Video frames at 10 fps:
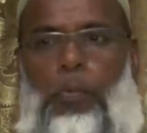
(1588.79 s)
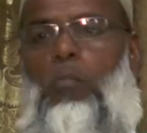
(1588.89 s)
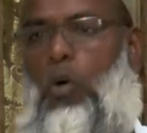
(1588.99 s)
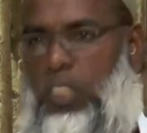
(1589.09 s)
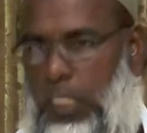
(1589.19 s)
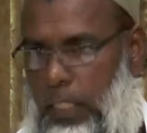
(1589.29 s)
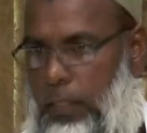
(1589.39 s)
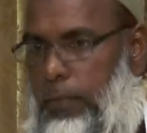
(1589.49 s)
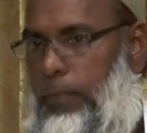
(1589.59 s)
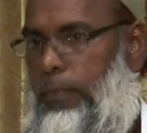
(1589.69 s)
promoting?
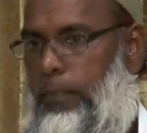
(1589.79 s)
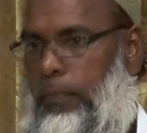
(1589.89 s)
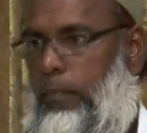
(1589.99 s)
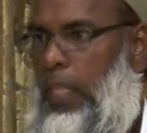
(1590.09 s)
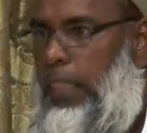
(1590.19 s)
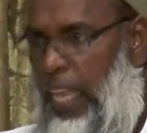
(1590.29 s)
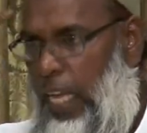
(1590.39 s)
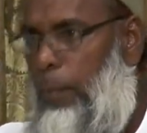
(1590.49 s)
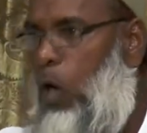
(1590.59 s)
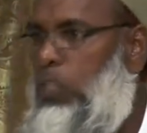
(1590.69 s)
Think
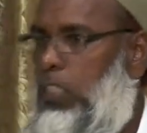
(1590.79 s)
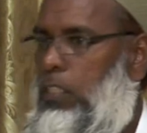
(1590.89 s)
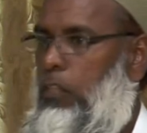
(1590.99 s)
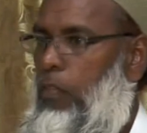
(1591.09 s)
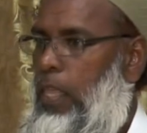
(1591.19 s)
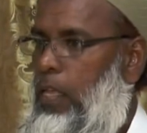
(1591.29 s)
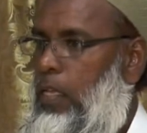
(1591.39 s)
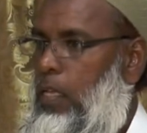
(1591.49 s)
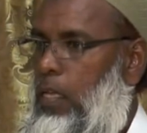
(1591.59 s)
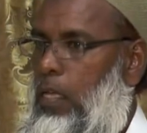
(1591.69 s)
about it.
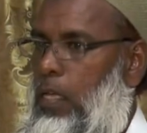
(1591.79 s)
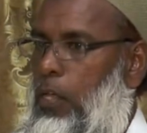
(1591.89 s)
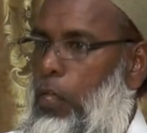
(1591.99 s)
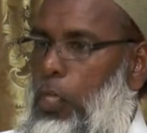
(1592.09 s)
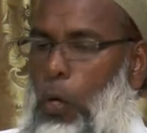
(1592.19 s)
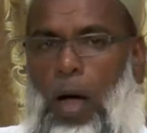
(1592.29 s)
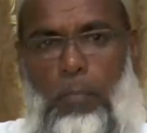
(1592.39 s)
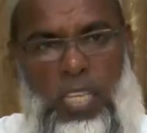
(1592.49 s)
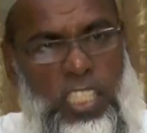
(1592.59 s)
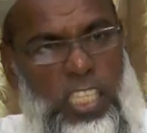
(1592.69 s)
You are
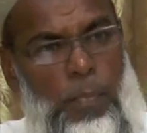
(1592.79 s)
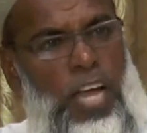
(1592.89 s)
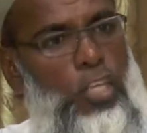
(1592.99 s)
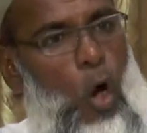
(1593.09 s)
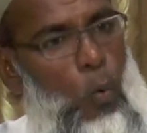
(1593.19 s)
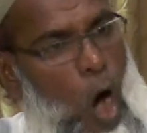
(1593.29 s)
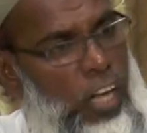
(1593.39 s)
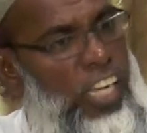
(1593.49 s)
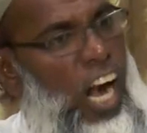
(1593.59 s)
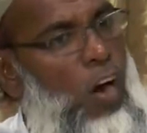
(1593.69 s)
Muslim and you're
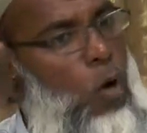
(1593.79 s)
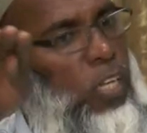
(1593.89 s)
walking around